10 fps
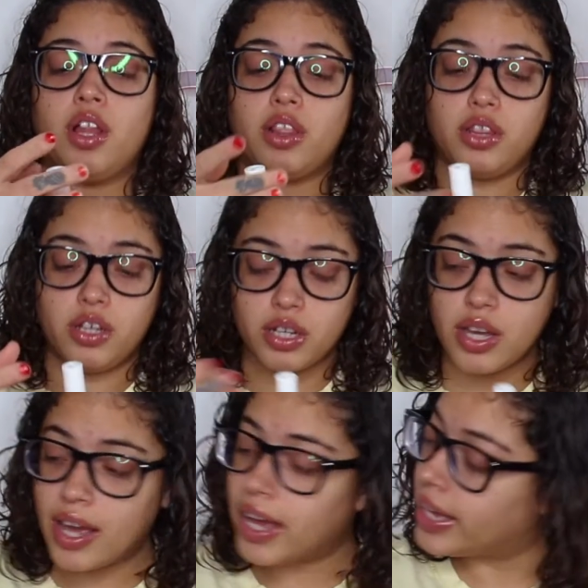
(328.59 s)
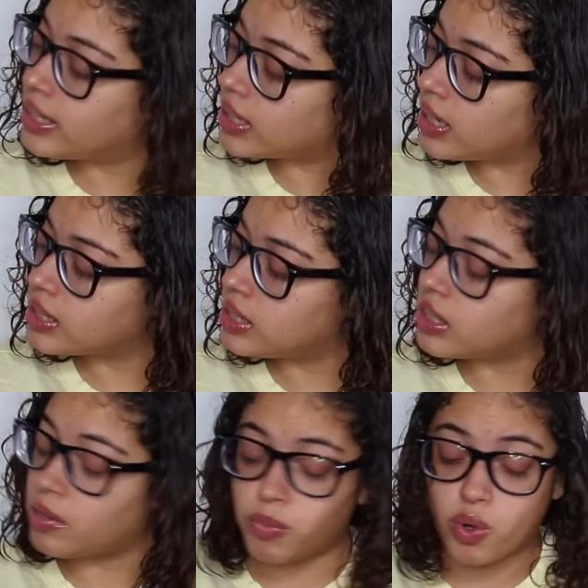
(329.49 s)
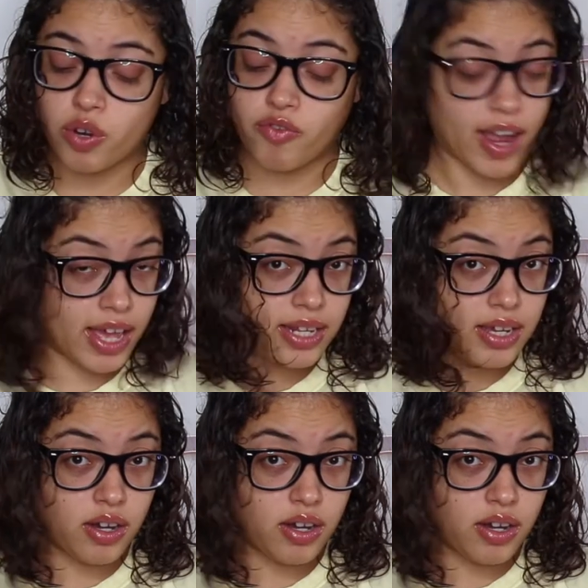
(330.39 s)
look. It does look more red